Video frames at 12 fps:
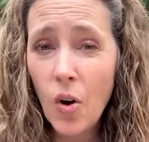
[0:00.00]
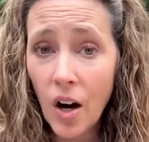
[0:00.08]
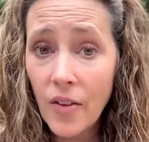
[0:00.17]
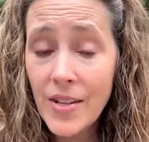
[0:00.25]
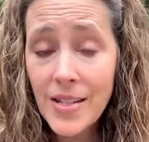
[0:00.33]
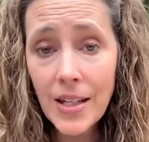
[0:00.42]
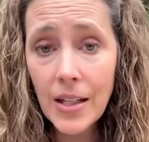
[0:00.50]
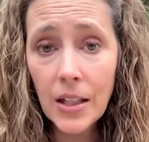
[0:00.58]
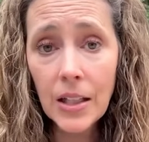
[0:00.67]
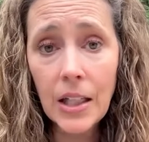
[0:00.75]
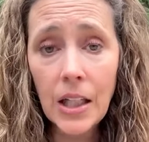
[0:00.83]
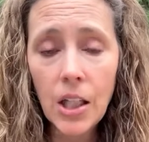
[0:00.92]
harvest and
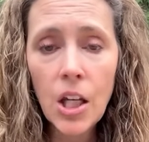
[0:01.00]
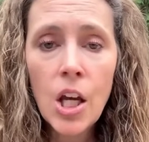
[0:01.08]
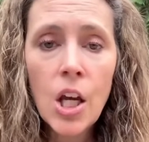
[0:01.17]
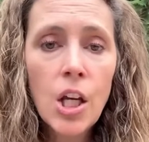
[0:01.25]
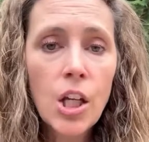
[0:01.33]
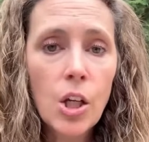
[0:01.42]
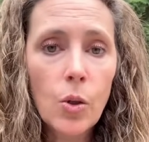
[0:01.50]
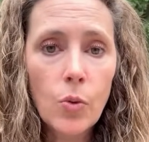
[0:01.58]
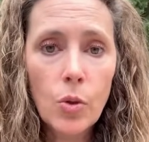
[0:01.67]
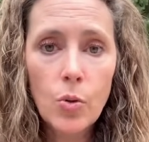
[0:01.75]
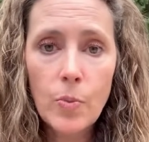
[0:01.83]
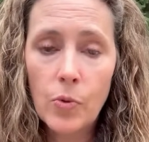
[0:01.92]
clean, you're
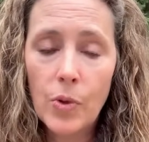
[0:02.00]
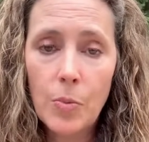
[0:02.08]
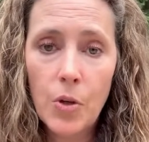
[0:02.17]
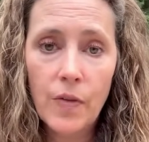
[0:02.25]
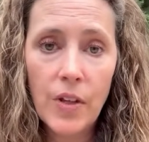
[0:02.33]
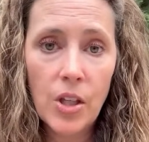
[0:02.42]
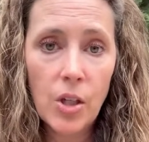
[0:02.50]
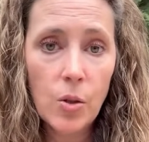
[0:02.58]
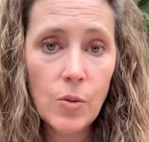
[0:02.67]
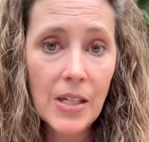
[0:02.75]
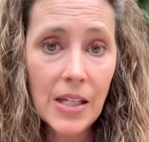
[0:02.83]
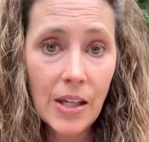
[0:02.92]
removing the
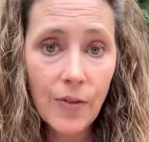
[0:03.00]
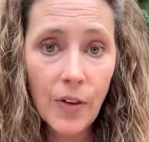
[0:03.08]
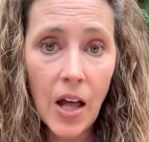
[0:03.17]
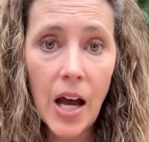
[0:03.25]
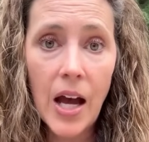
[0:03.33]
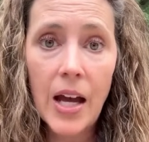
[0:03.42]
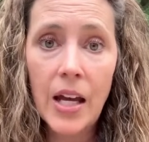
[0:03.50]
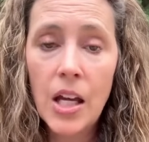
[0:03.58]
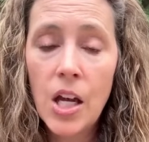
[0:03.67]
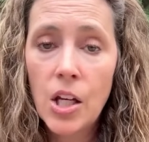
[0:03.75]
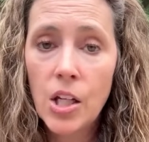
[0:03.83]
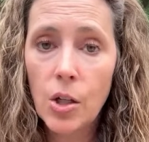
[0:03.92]
Houdini fly,
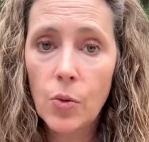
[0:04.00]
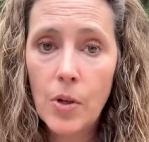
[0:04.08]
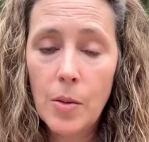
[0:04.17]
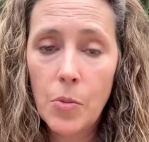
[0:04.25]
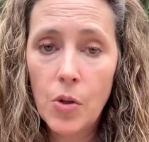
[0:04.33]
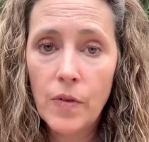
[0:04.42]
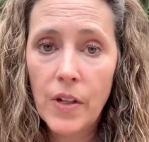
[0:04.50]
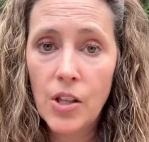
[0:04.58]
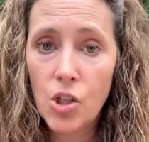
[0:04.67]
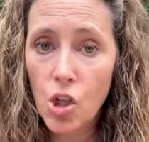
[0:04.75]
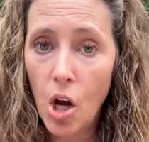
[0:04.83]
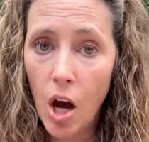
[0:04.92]
you're removing the
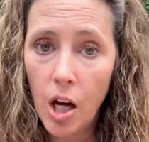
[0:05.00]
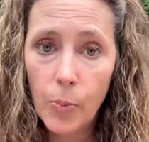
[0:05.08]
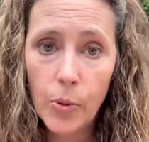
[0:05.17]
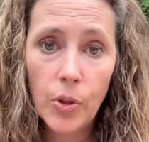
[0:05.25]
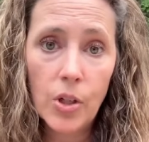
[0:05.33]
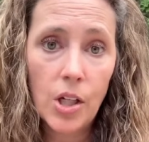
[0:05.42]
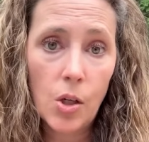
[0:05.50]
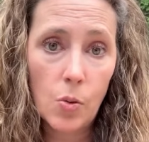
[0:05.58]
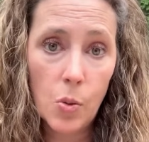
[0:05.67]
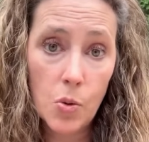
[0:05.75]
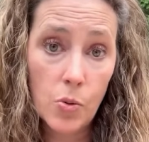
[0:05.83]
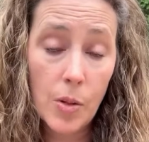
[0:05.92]
chalk brood, and
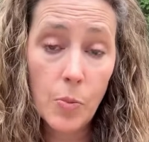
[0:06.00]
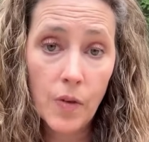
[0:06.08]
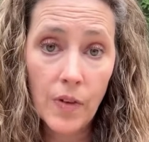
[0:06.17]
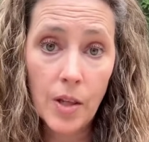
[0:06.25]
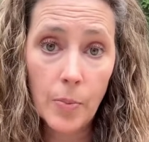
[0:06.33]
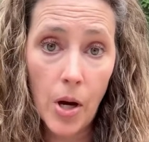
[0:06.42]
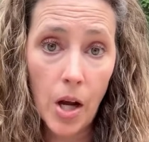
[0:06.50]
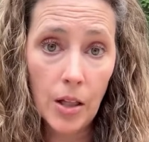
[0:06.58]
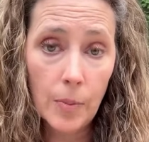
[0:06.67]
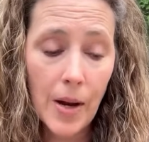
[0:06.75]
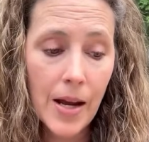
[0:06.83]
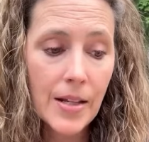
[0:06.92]
you're removing the pollen
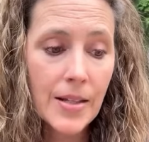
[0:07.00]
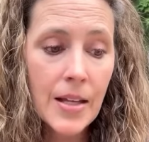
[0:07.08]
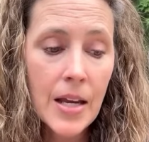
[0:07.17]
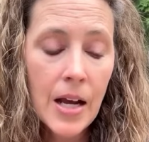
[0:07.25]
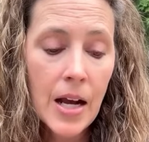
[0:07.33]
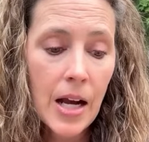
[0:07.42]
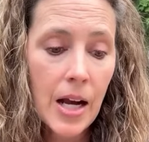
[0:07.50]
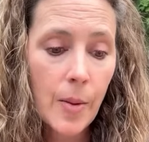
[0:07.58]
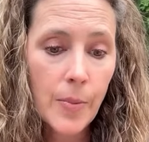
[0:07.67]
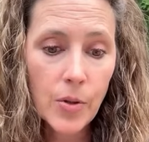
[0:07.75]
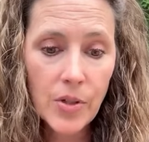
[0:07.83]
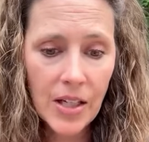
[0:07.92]
mites.
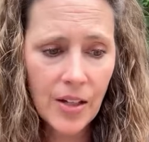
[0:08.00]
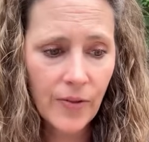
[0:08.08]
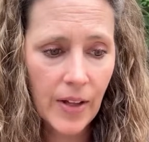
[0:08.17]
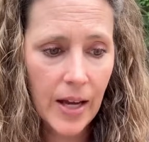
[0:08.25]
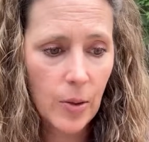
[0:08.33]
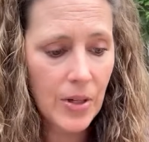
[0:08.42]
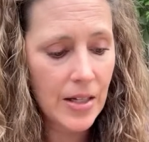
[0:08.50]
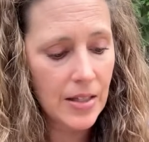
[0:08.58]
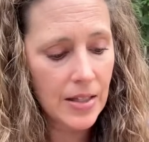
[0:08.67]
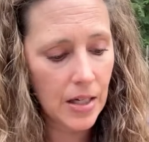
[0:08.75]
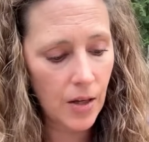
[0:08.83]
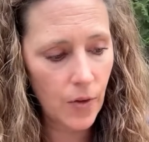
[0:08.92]
Houdini fly, we didn't
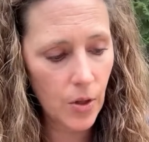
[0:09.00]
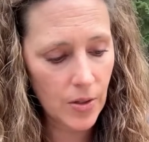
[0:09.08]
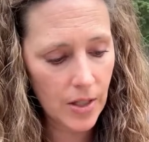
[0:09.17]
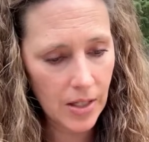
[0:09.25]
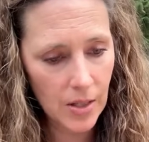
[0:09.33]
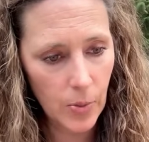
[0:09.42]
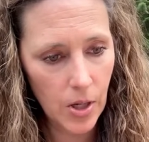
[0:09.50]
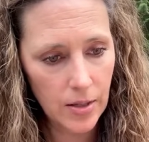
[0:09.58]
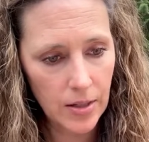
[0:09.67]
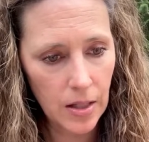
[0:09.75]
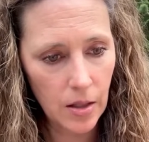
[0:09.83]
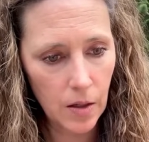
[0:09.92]
see any of those in these blocks
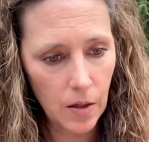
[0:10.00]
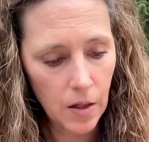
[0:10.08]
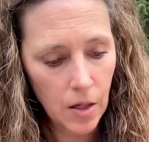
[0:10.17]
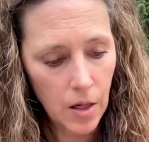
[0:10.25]
either,